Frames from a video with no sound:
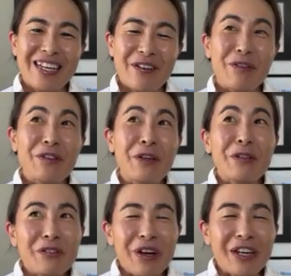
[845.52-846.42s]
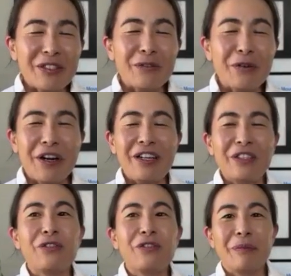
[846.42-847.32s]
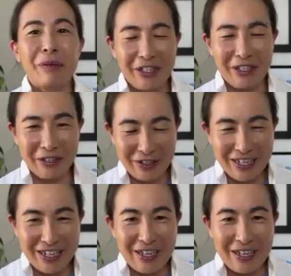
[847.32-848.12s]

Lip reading: for those of us who are not too familiar,